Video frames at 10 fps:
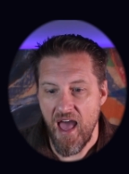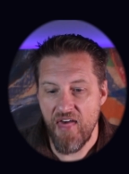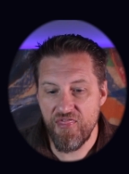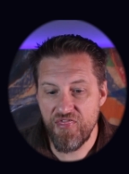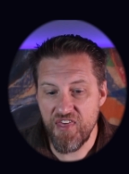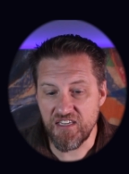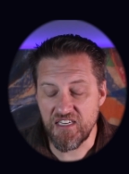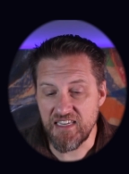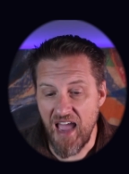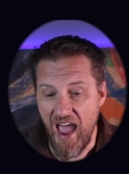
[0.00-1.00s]
And
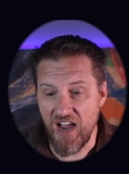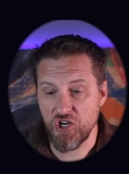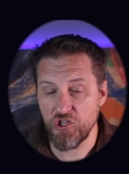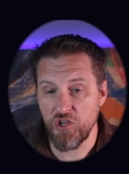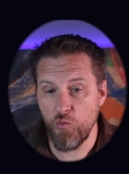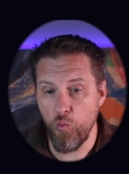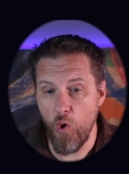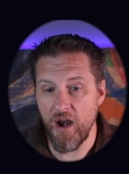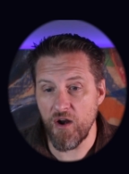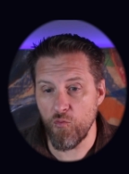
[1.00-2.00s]
this is actually
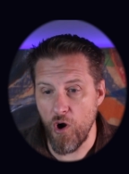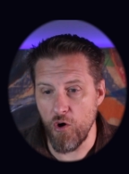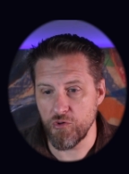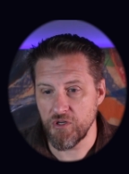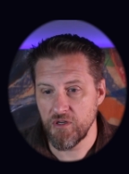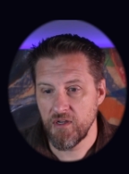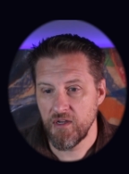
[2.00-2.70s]
what it wrote.